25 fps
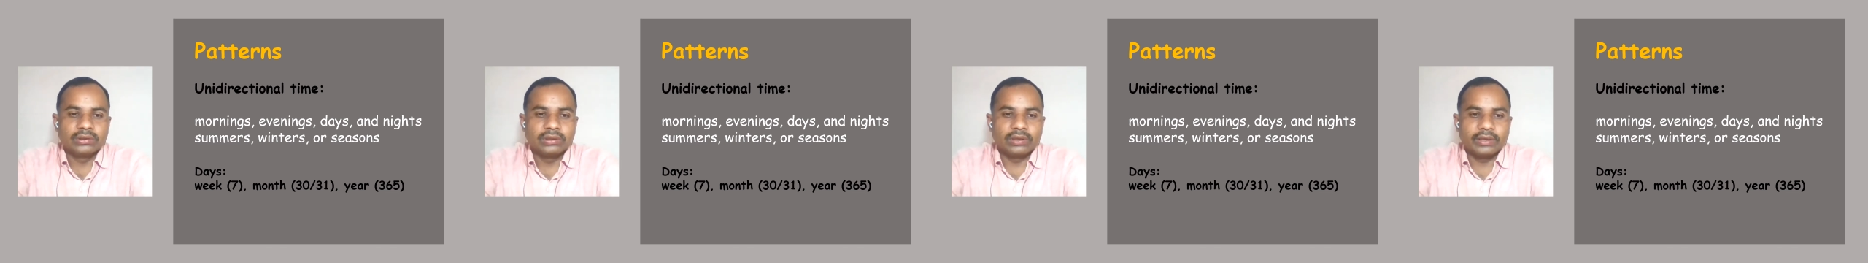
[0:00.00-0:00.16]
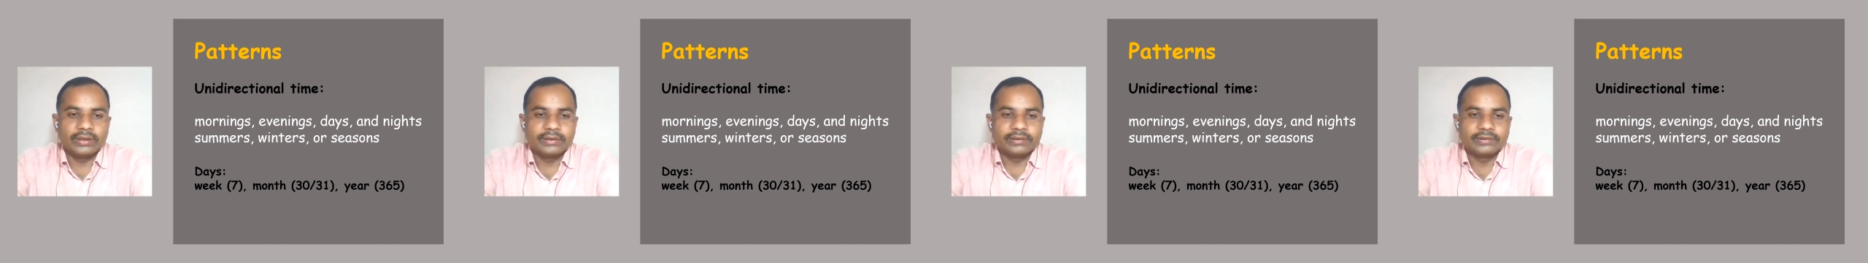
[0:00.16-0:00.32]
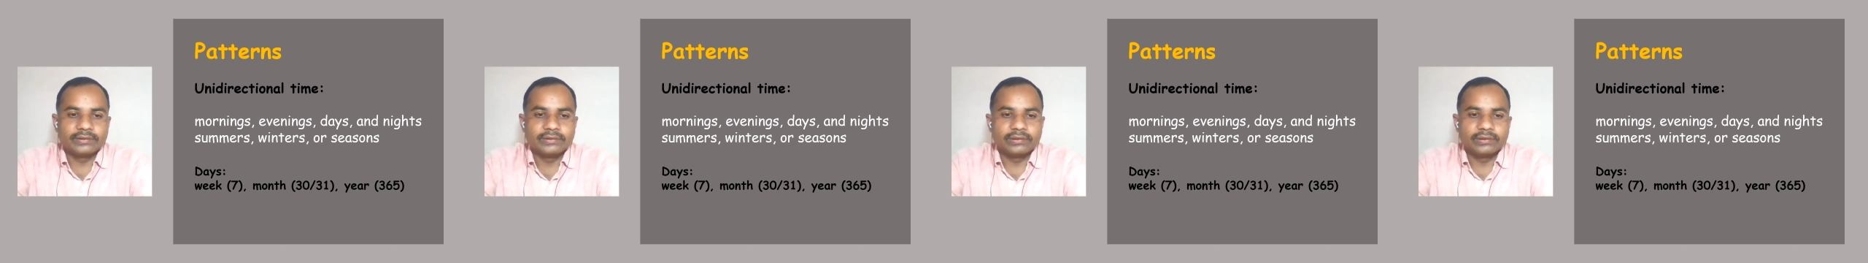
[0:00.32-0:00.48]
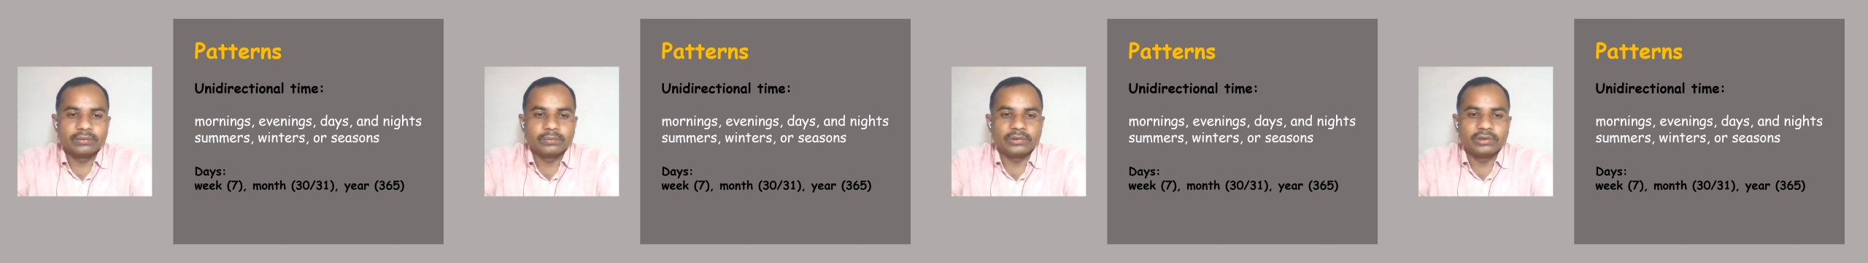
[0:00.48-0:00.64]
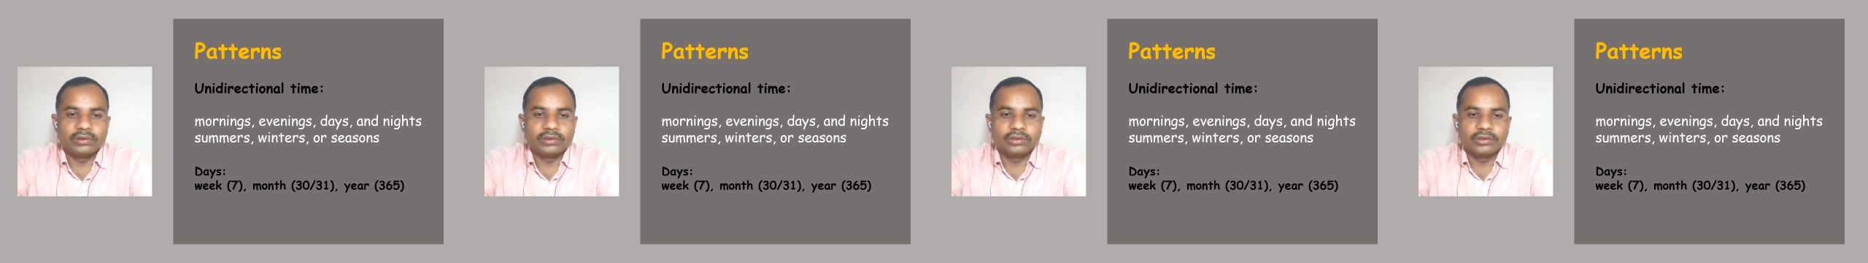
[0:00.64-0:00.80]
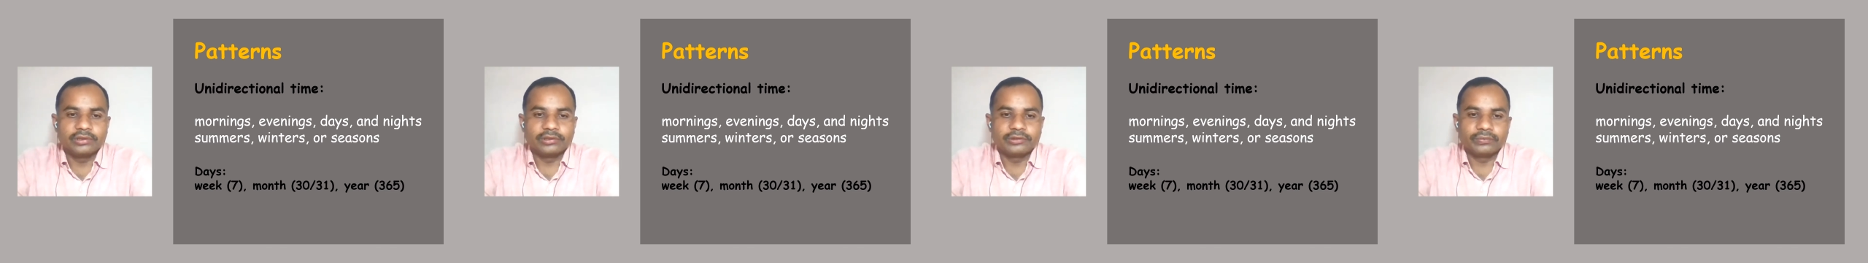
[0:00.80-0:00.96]
like
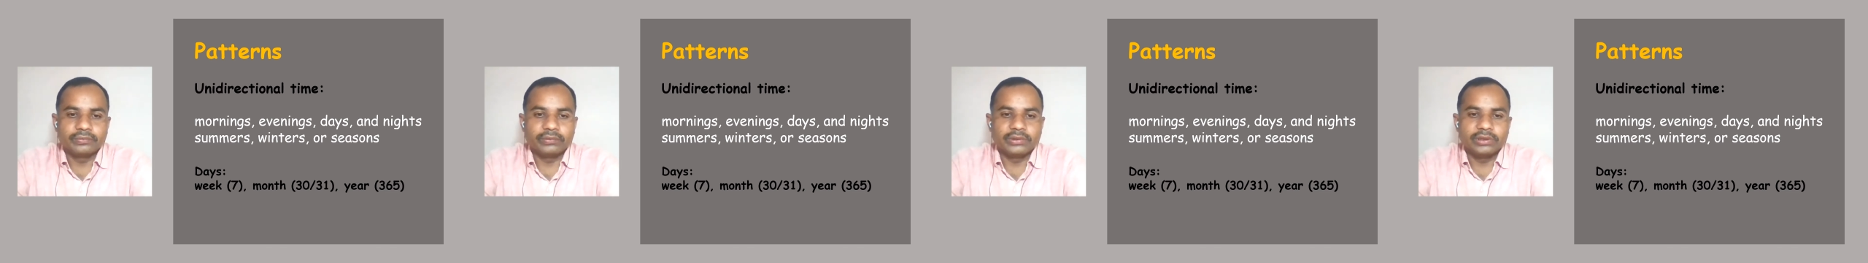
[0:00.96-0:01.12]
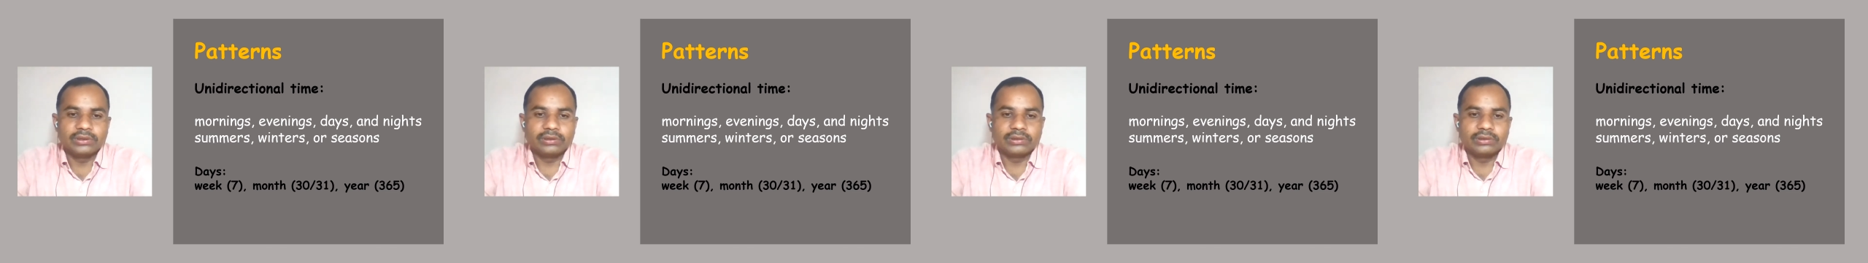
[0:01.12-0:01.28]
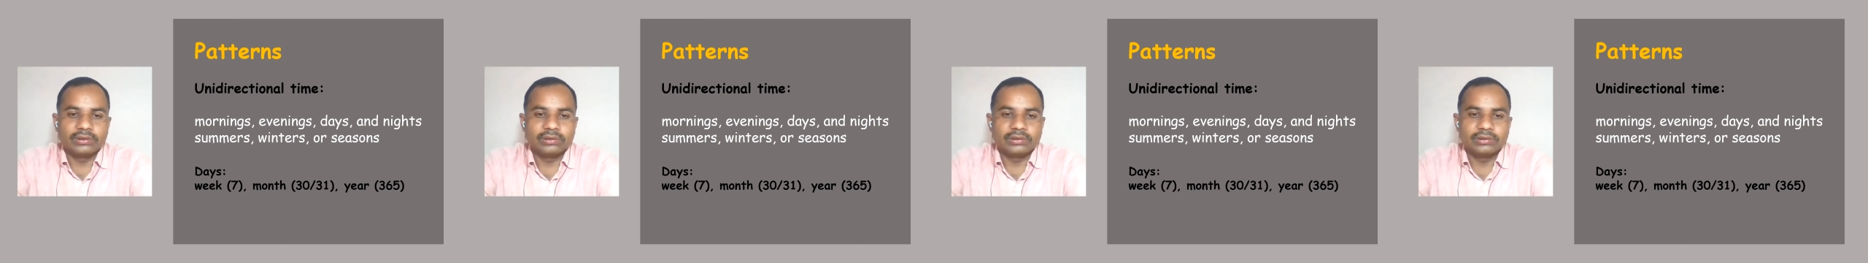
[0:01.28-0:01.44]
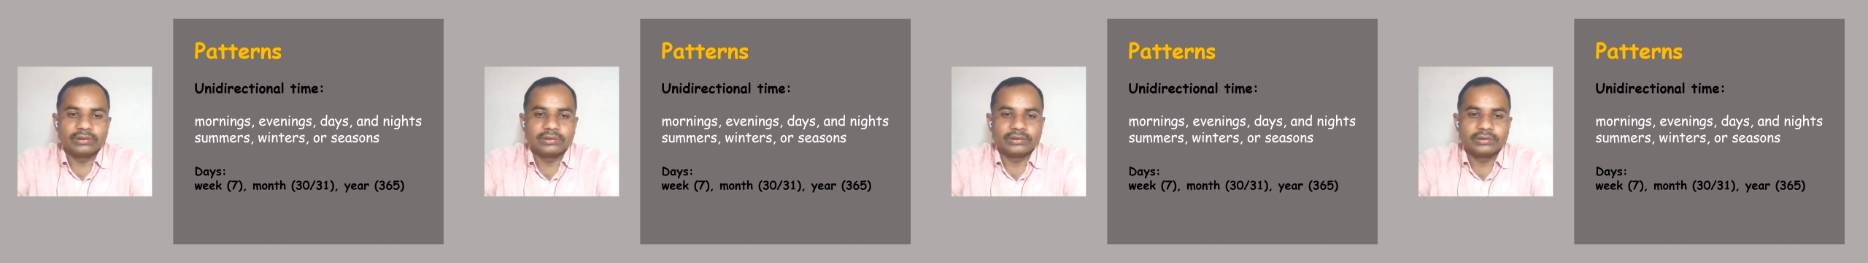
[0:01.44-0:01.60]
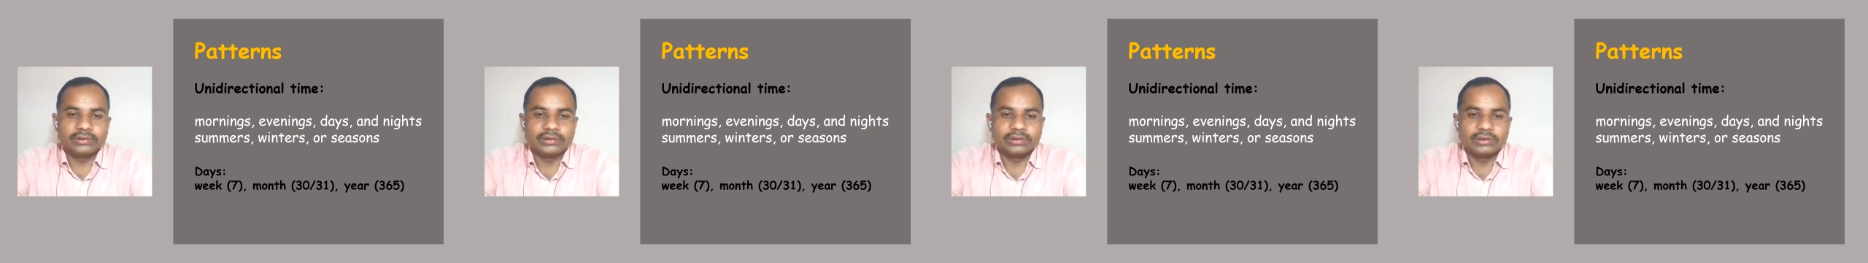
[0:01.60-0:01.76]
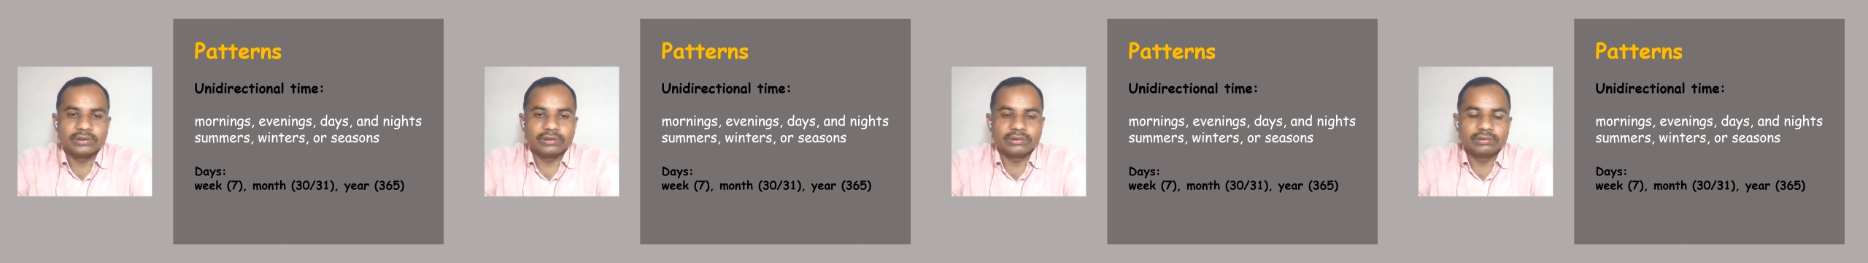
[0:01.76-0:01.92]
summers,
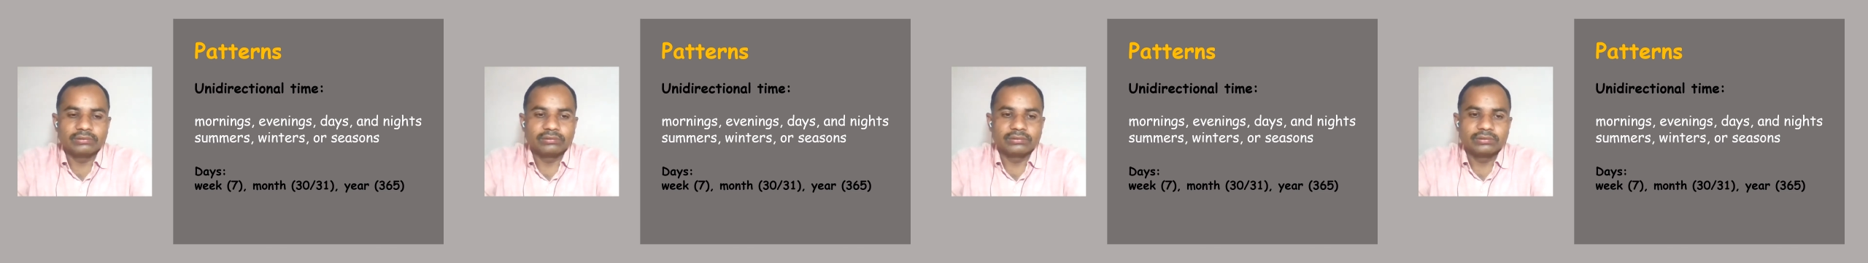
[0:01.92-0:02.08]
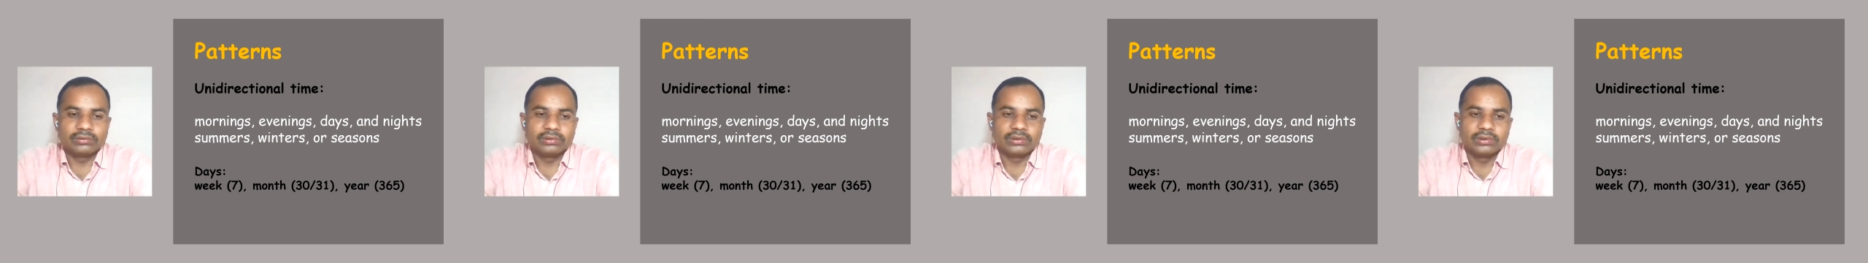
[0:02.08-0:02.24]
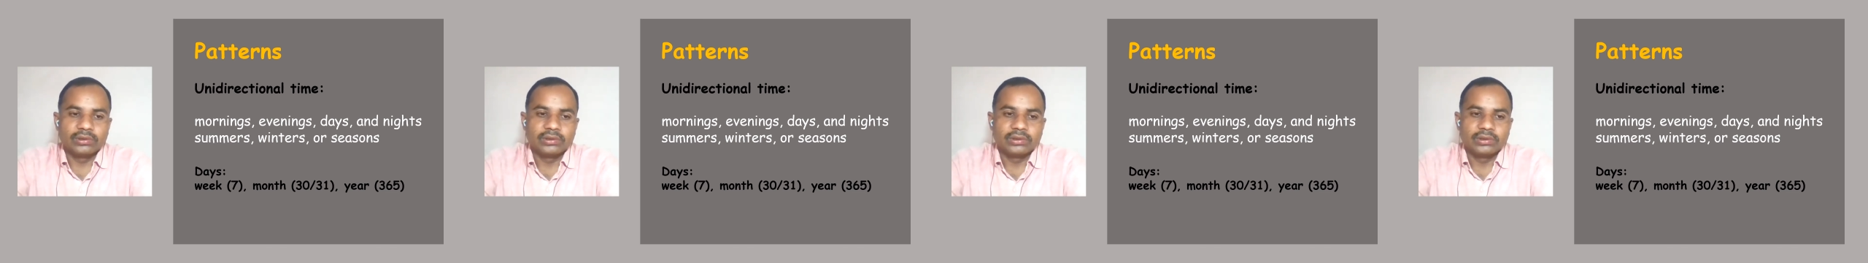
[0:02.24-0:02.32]
winters, and